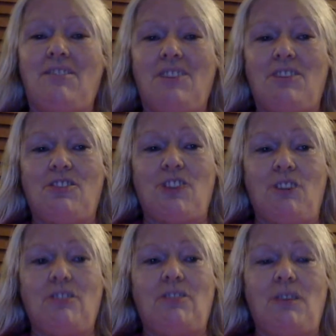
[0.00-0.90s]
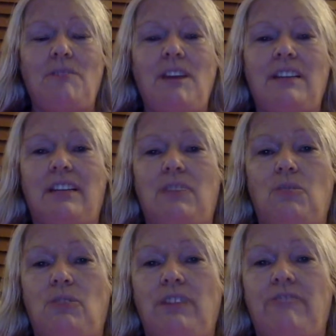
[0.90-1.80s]
their shows, so I'm not going to
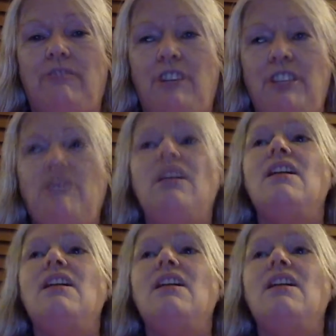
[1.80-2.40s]
ruin it for you.